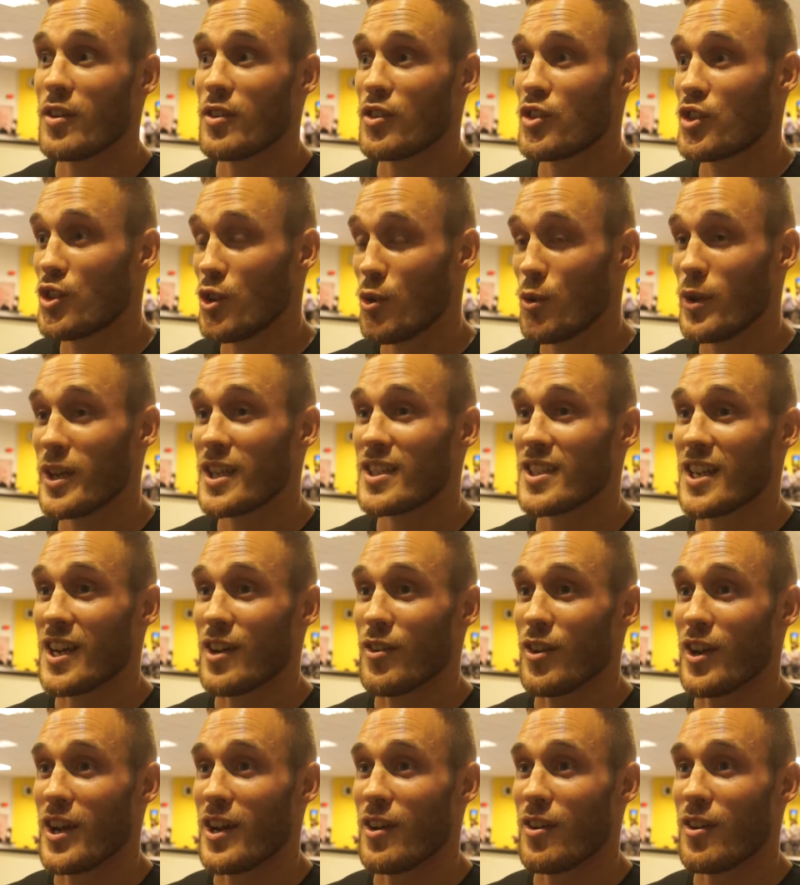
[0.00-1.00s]
2 weeks
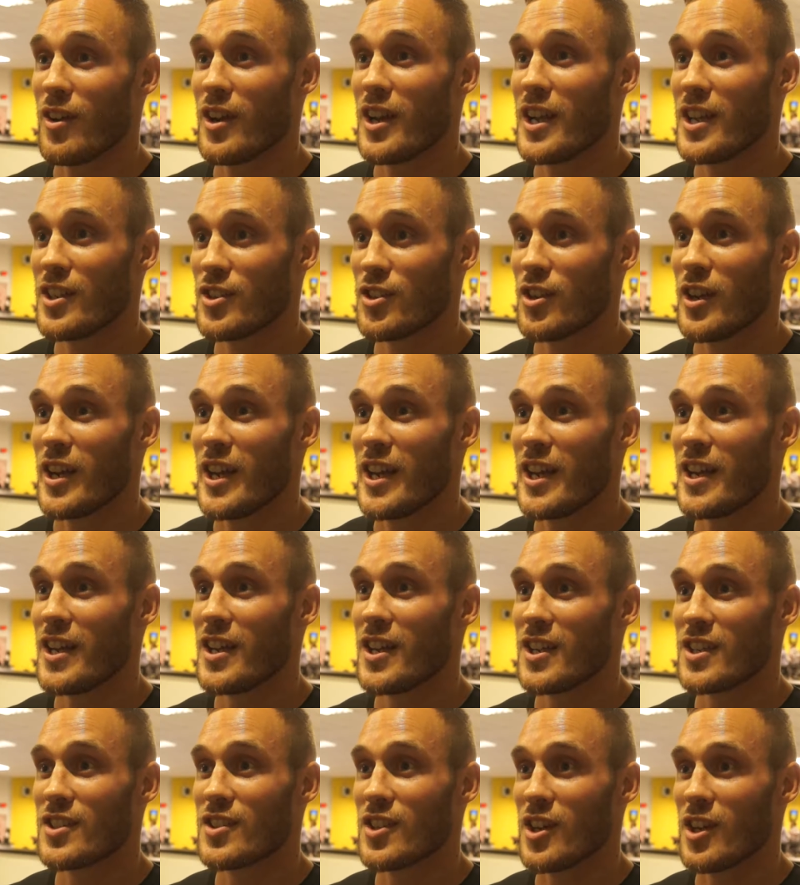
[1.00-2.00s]
out now, literally
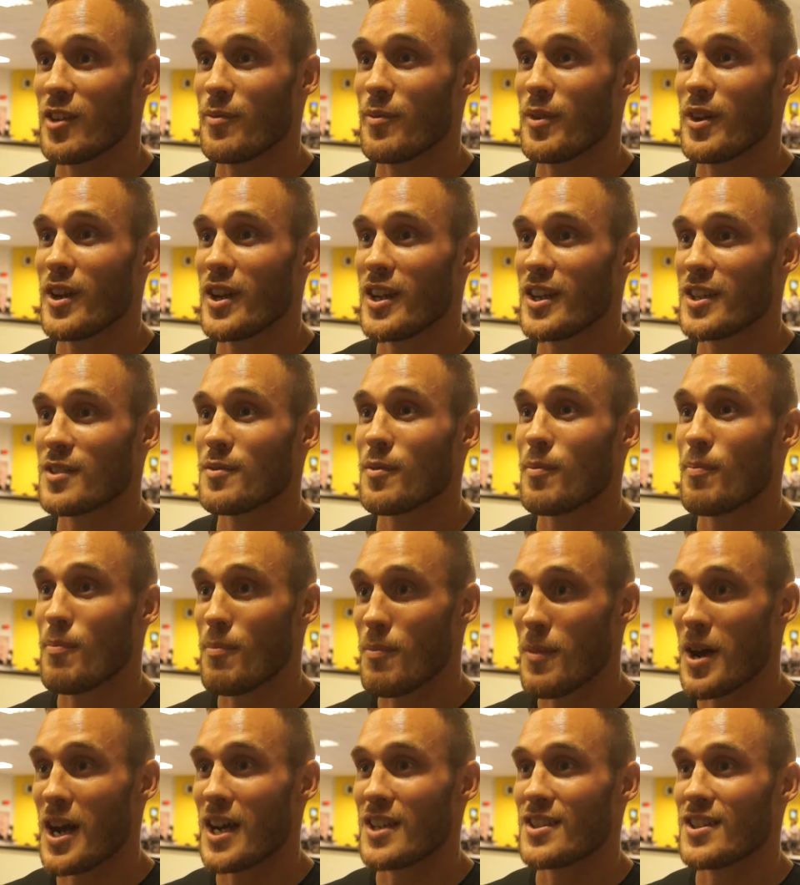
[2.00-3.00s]
excitement is
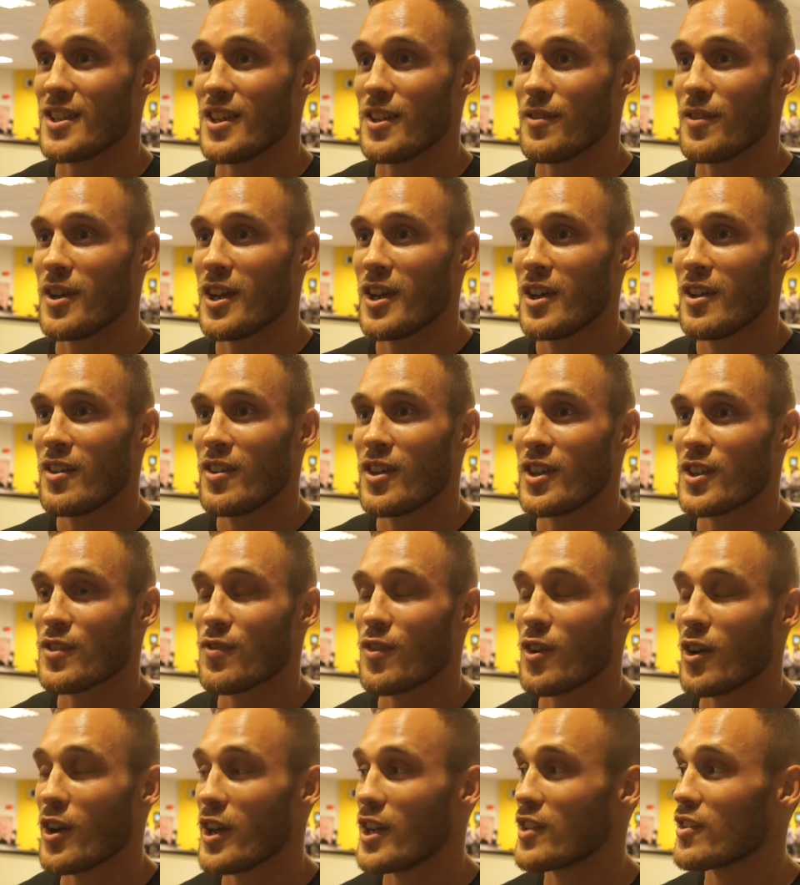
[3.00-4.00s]
massive. This
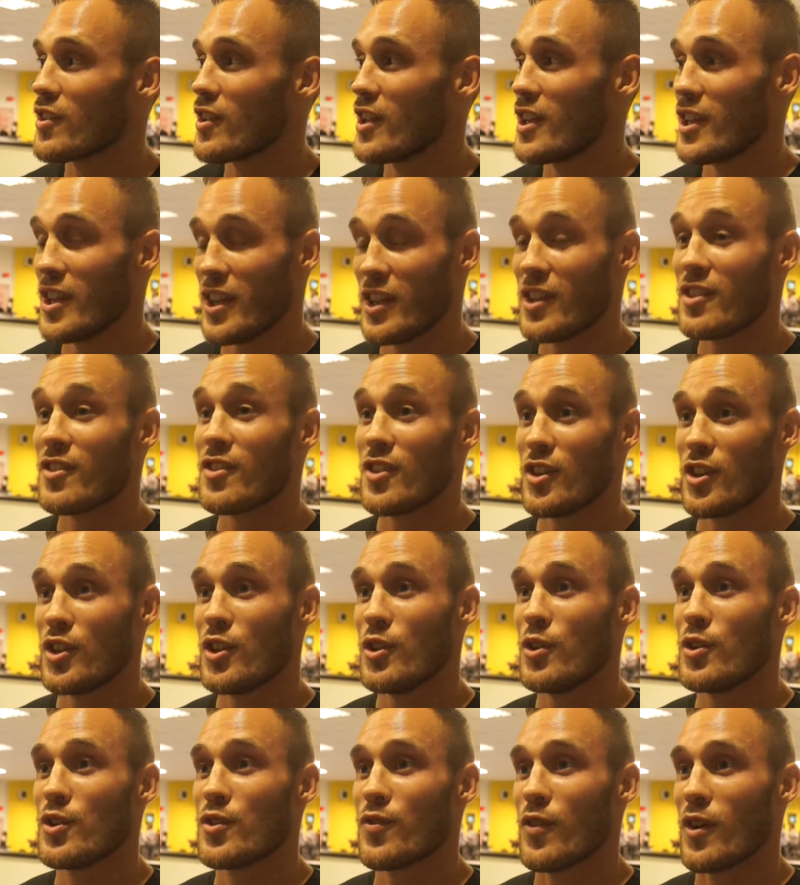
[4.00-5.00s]
is a
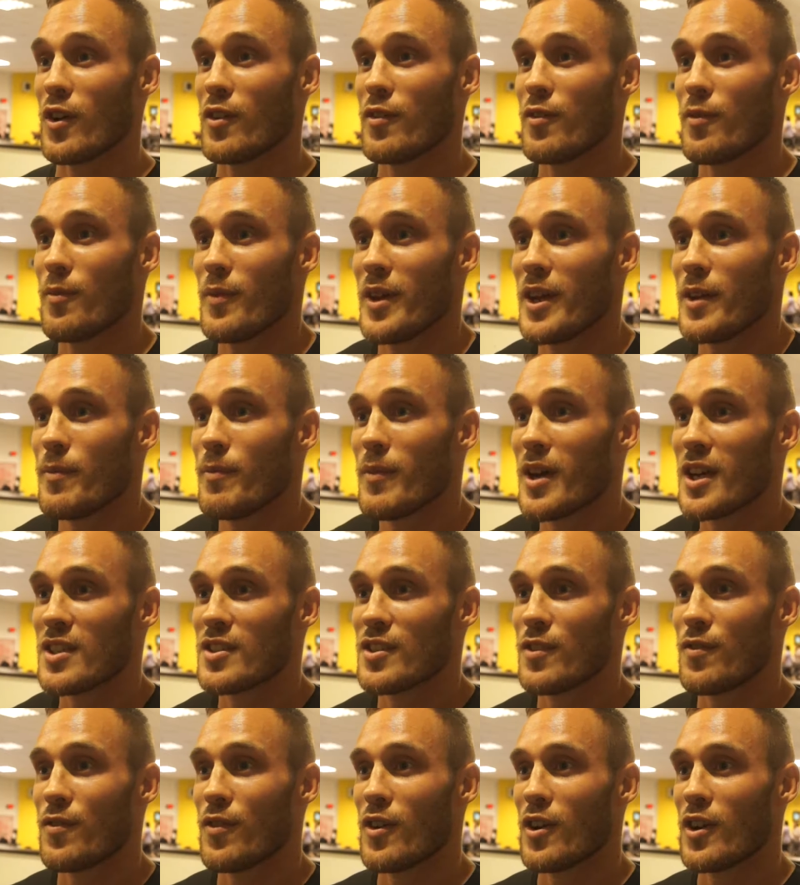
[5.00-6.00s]
huge fight for me,
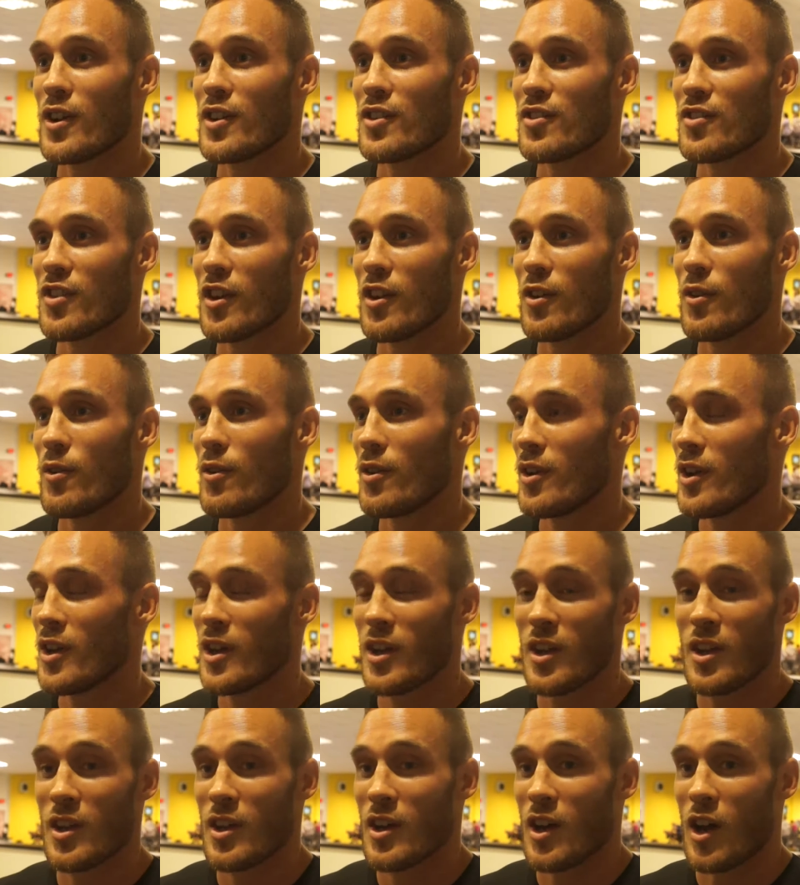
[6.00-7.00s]
massive fight. So,
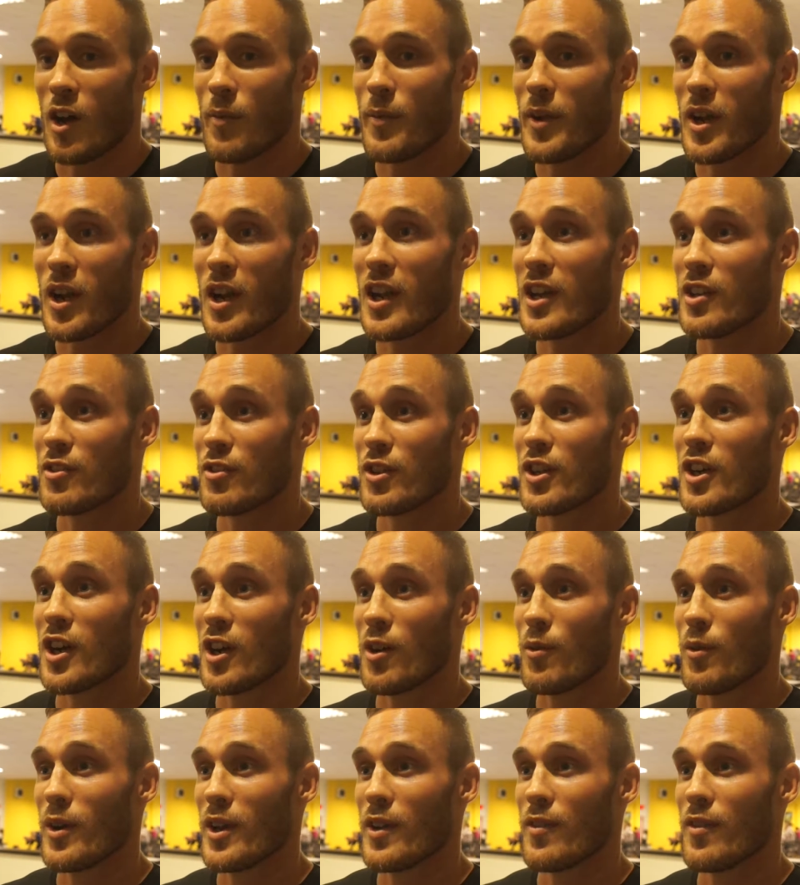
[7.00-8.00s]
I literally
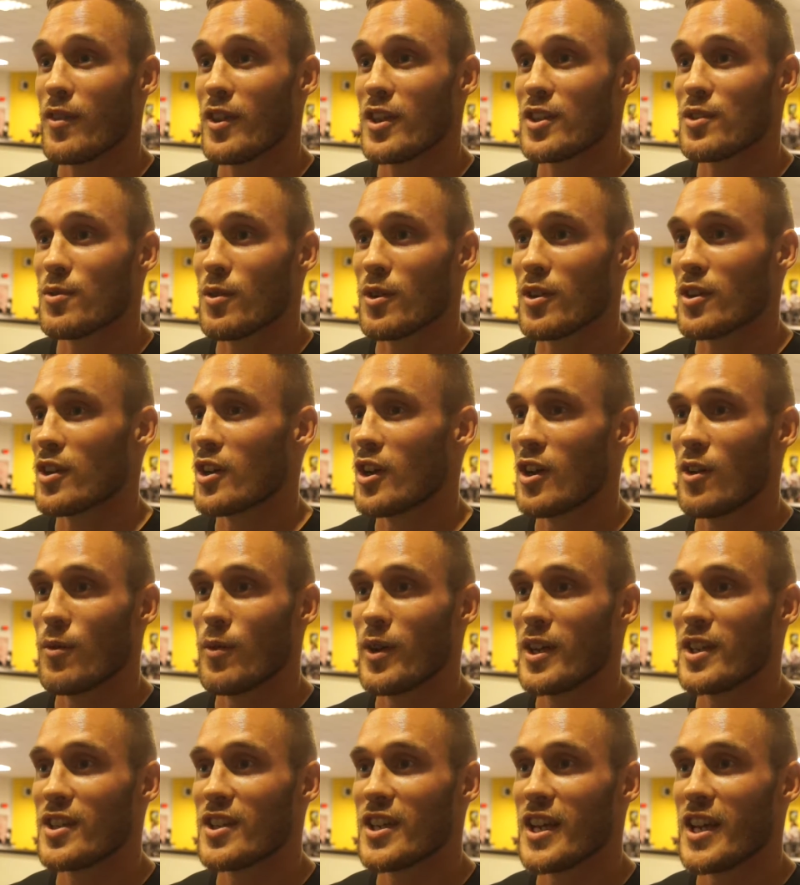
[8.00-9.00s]
can't wait for this one. Can't
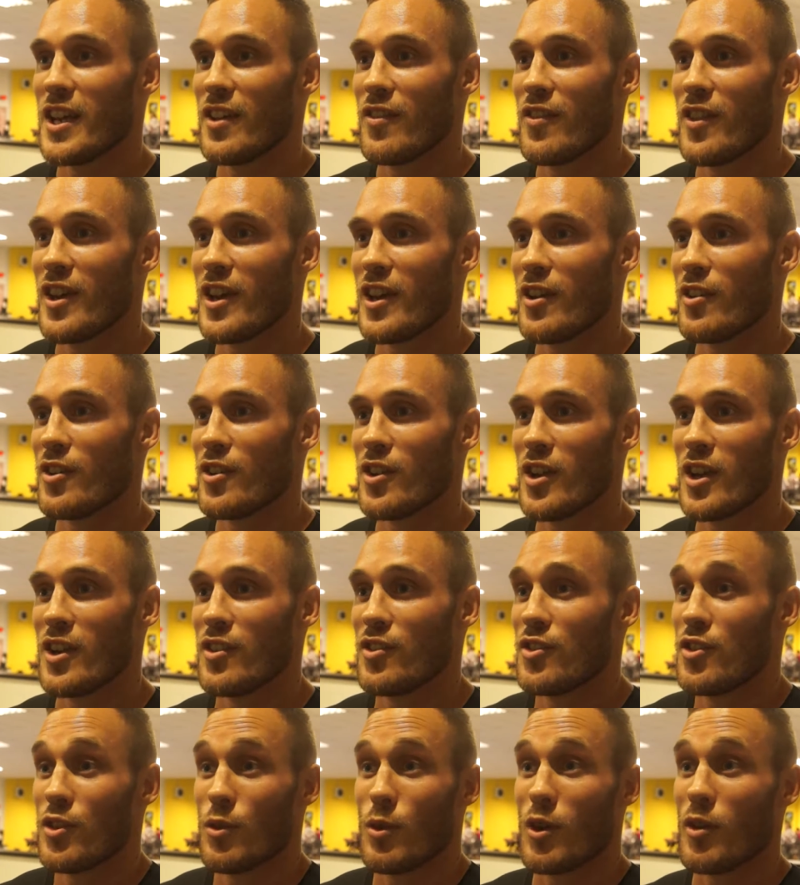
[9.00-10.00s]
wait to get in there
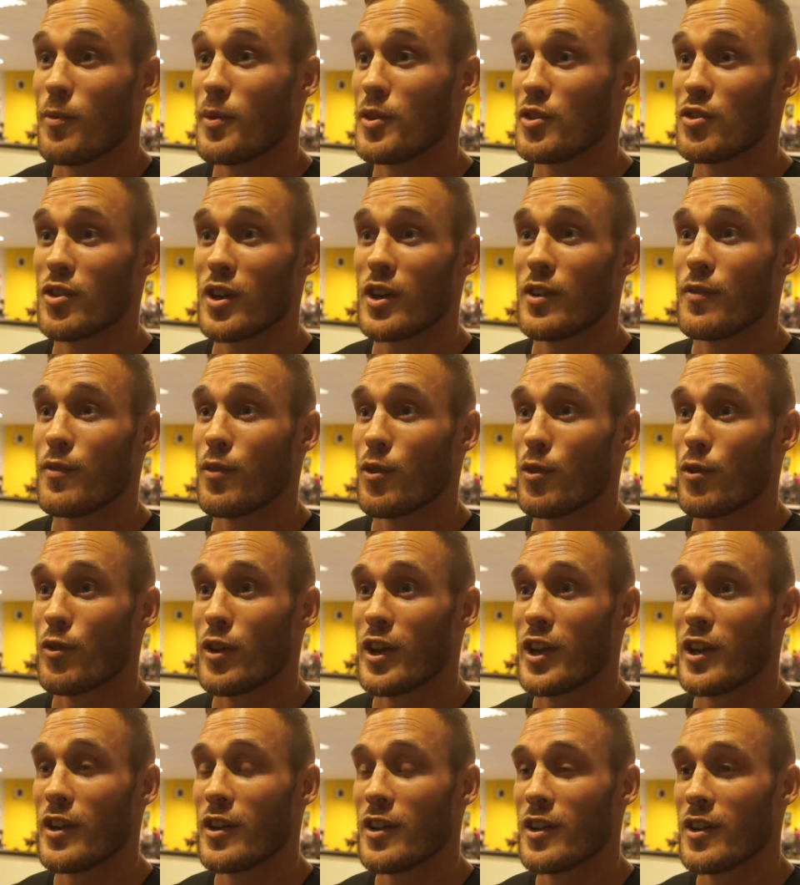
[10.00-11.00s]
and do what I've been training for,
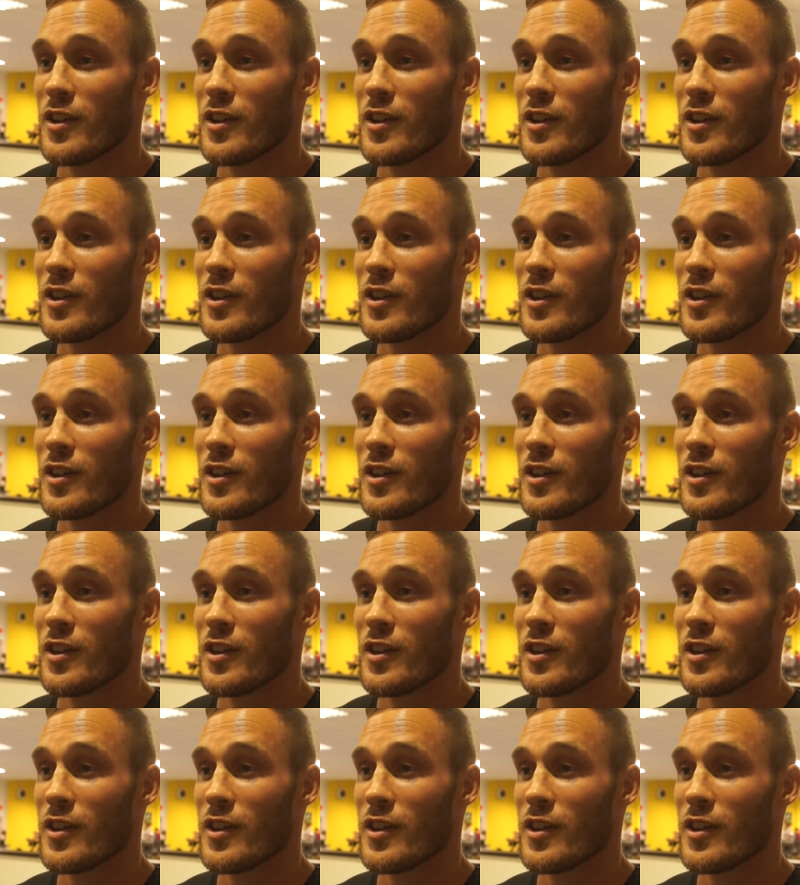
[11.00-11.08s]
really.